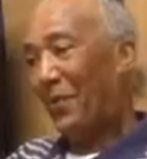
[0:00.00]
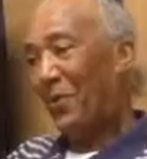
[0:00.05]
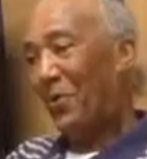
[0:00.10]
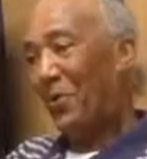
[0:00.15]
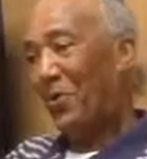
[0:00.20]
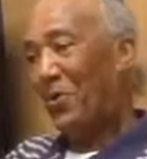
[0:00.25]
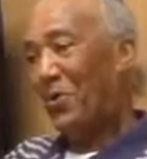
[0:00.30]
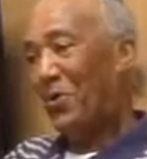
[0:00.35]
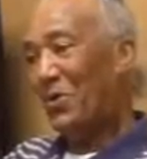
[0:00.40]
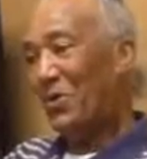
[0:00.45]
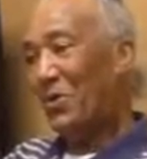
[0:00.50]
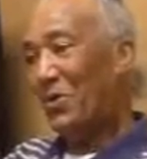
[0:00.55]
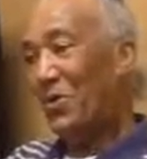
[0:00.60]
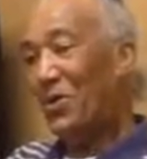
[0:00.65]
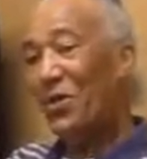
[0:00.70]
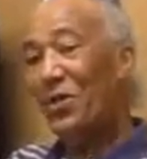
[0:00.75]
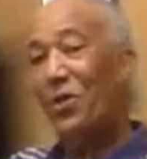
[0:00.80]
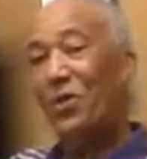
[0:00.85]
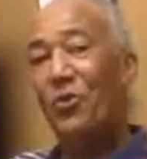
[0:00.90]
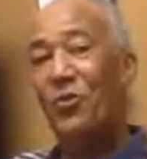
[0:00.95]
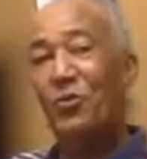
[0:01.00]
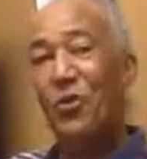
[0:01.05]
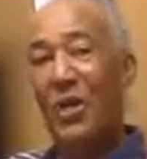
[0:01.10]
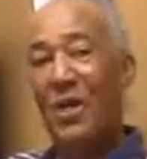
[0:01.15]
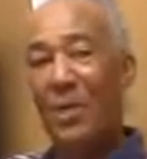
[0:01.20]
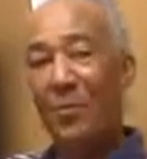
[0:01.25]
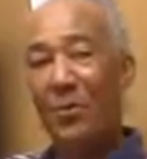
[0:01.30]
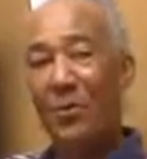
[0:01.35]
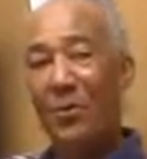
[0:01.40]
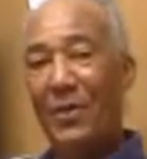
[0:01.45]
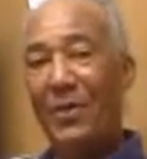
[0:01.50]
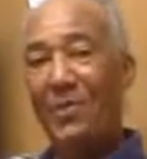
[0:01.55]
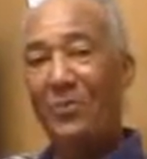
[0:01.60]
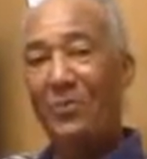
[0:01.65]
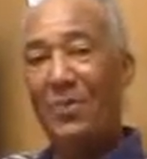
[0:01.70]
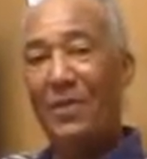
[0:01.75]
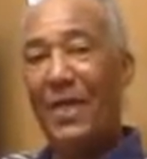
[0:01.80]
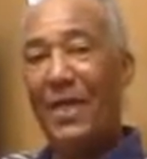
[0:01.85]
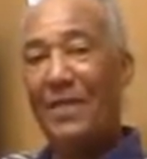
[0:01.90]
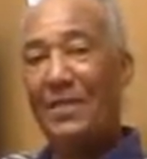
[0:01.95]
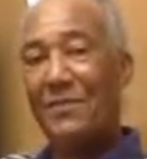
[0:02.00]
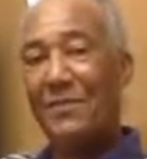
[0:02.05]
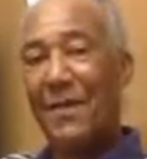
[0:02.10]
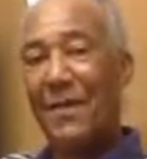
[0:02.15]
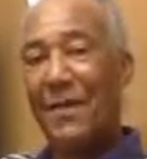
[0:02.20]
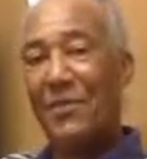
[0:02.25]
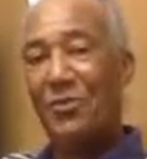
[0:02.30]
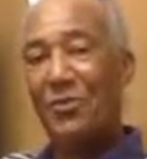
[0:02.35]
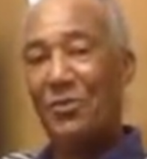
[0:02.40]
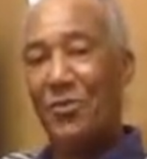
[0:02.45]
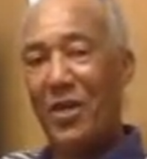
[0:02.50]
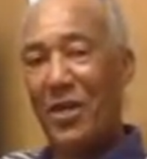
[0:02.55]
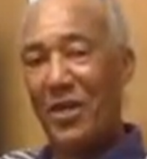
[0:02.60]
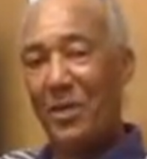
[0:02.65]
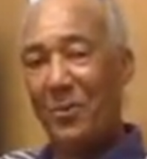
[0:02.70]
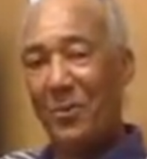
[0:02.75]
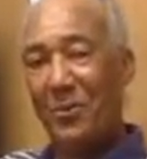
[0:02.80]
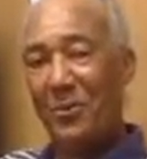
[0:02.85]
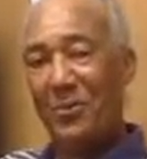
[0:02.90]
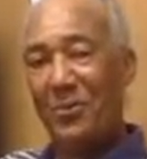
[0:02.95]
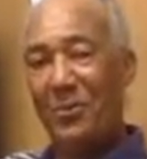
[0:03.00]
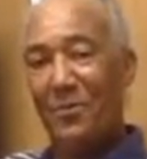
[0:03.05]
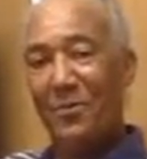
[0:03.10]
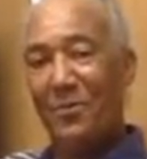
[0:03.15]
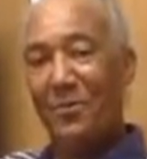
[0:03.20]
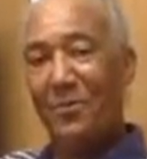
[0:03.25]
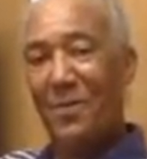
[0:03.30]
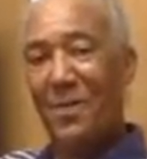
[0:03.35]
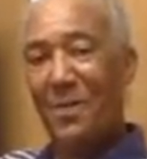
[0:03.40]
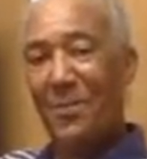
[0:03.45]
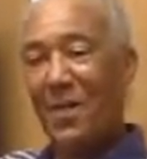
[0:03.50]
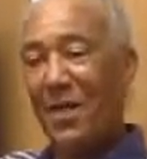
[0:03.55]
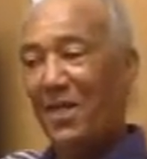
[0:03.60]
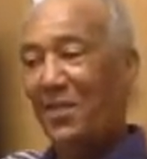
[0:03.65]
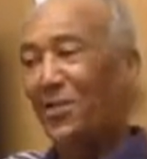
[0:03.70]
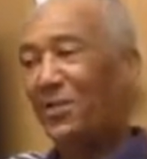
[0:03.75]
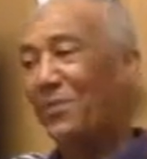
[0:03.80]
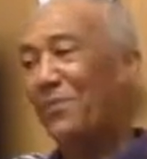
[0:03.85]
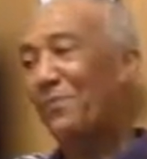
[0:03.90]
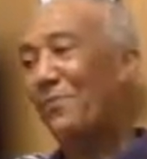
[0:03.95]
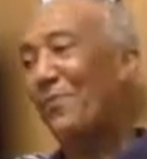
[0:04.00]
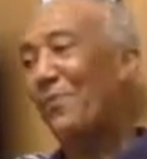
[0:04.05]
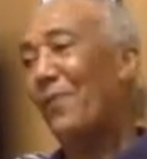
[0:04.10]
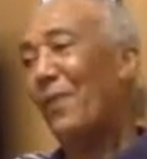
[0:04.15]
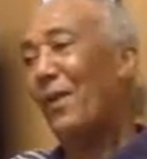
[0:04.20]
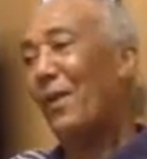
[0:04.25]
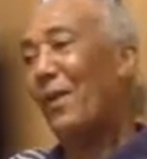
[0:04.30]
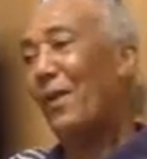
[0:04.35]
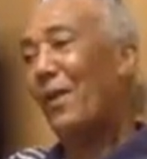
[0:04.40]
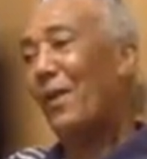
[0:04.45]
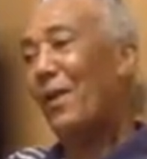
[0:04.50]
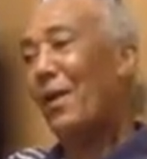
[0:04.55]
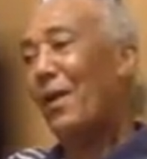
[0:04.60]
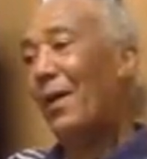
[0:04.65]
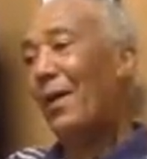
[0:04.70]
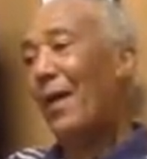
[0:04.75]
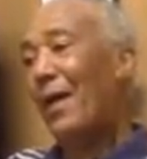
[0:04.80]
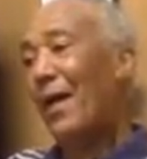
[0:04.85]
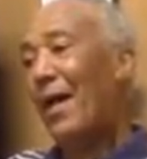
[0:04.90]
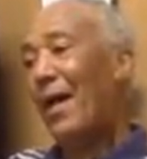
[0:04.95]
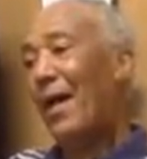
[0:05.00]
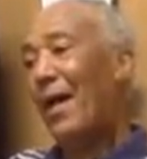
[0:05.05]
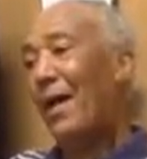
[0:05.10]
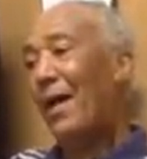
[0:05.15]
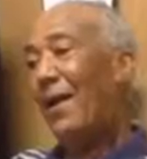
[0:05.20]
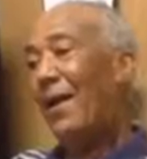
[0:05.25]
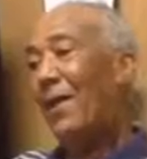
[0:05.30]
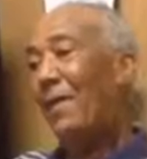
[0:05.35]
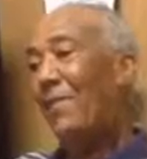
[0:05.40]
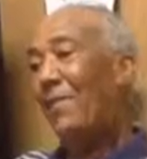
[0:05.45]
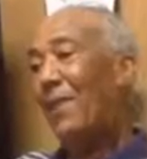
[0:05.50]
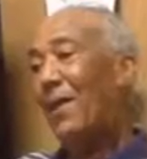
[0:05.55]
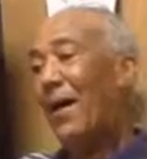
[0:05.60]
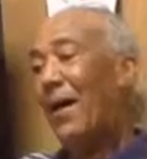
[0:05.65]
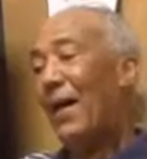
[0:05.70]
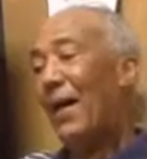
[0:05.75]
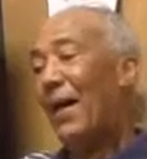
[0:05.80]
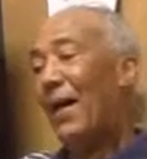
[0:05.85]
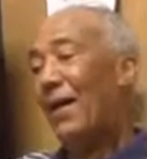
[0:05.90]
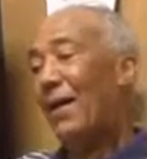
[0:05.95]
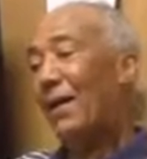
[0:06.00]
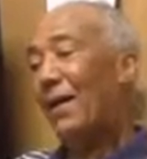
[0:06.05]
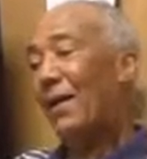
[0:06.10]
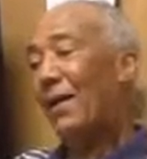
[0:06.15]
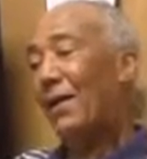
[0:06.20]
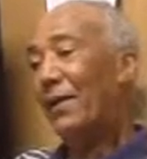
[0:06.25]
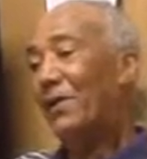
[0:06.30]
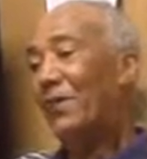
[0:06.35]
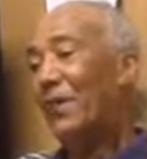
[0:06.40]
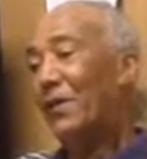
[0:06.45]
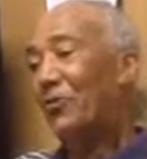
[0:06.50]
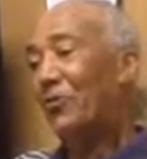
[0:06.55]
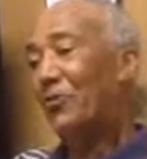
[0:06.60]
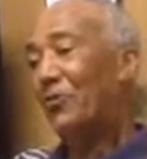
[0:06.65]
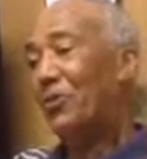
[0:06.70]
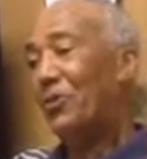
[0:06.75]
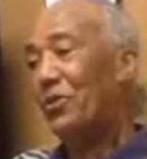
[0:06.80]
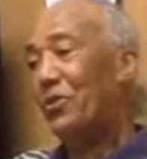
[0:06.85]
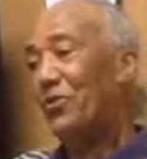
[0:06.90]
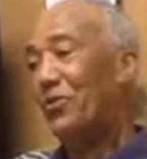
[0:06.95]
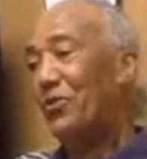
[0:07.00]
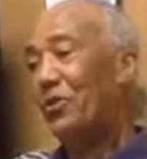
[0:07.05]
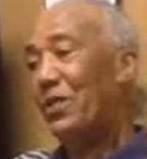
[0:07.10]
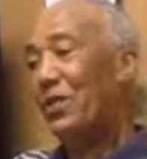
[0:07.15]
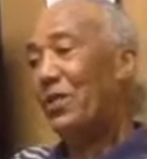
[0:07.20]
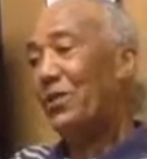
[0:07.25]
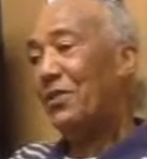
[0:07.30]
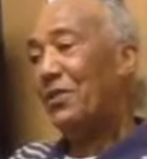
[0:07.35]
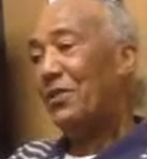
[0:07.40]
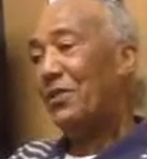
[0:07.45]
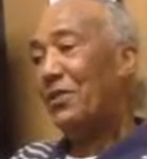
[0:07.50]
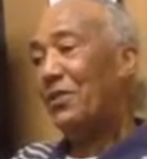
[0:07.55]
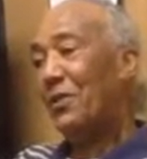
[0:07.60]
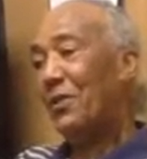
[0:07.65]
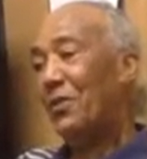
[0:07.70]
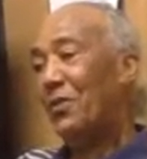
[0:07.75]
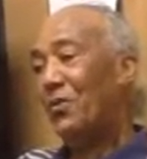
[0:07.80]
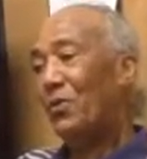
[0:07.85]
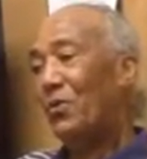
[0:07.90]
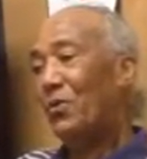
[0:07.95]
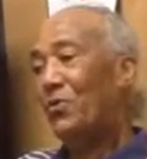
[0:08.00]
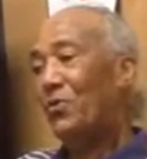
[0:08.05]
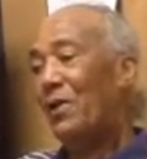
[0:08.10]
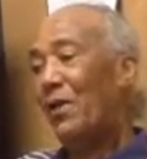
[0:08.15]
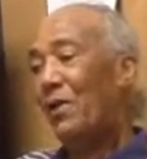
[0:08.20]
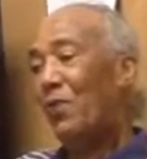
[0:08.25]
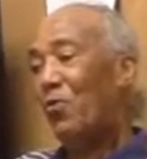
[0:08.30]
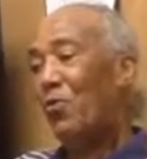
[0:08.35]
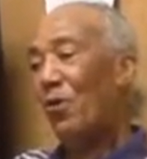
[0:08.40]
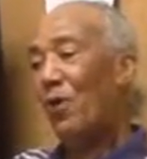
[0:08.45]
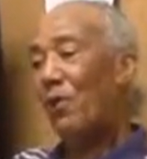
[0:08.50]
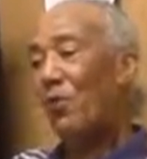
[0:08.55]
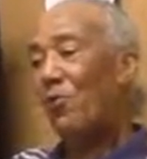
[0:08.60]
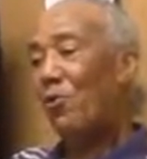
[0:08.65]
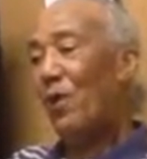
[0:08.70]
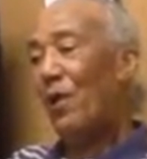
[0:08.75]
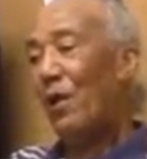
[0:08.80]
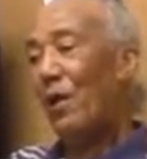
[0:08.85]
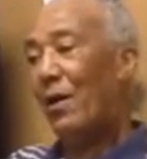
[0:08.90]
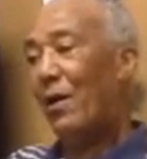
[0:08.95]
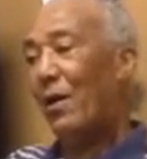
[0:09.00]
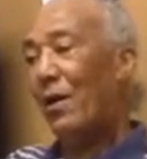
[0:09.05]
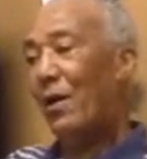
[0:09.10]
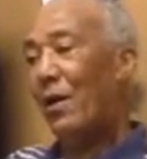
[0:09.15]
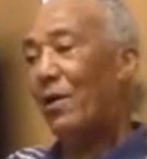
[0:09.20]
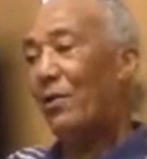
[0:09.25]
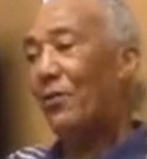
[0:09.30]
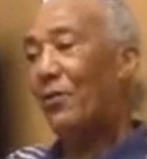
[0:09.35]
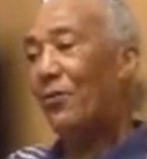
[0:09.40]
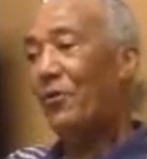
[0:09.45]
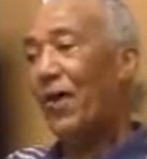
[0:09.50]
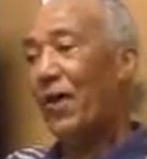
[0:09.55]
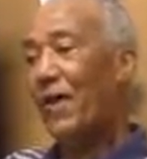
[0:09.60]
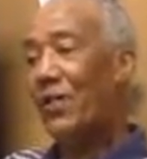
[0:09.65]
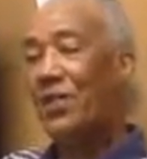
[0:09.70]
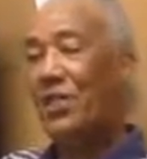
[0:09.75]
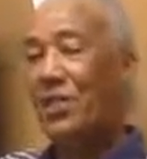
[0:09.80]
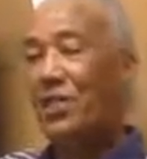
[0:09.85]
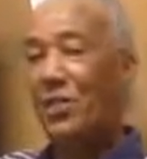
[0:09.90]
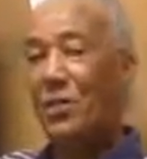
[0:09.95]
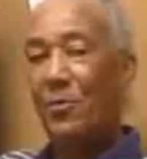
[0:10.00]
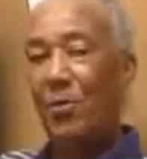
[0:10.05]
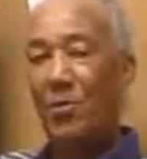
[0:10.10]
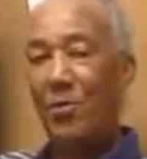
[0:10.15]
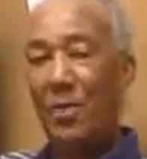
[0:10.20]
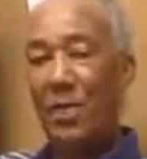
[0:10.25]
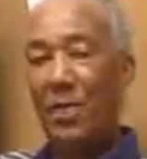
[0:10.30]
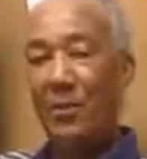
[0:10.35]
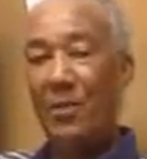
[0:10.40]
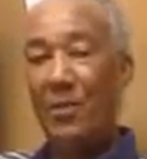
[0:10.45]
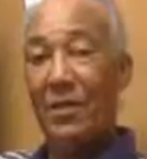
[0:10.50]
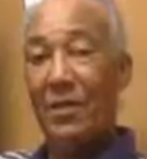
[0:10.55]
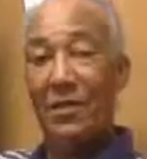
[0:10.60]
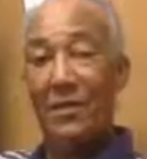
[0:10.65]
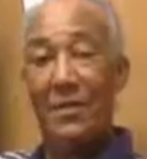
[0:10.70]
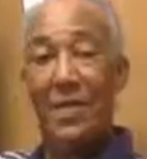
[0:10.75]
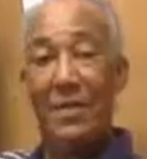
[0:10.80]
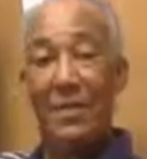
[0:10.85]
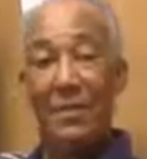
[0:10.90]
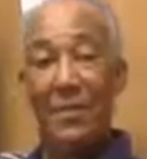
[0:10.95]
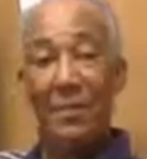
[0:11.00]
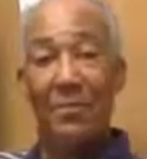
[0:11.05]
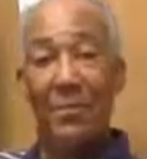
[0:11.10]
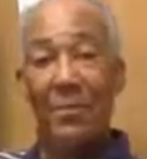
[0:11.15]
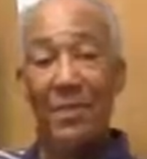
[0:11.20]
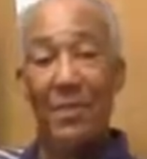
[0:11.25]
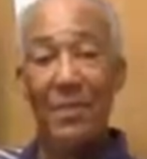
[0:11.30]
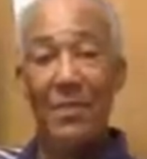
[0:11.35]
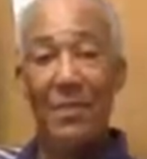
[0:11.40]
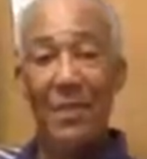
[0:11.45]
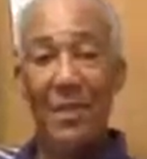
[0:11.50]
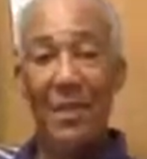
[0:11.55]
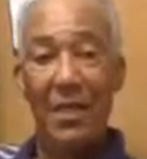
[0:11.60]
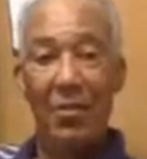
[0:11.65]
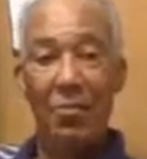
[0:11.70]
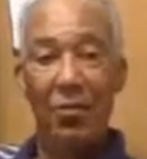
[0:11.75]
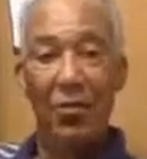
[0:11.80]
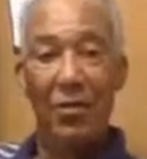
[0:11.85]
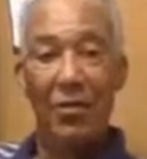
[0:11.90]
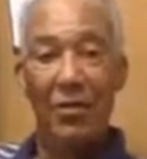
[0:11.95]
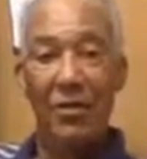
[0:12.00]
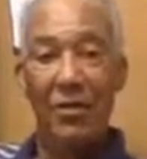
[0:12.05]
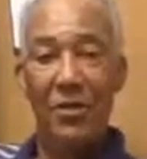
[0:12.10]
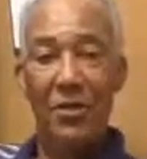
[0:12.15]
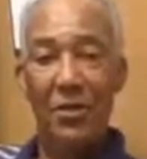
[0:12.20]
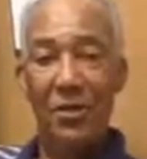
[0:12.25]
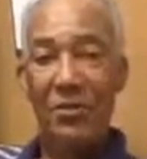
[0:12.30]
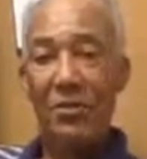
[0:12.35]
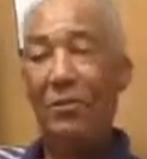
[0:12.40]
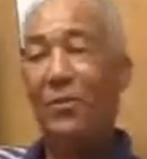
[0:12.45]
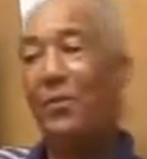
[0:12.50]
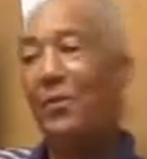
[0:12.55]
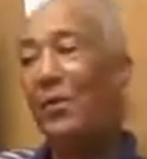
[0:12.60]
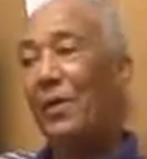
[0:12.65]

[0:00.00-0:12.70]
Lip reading: who was trainable, he was classified as trainable, TMH, and my exceptional children's teacher was really working really hard to try to teach him to read because that's something he said he wanted to do.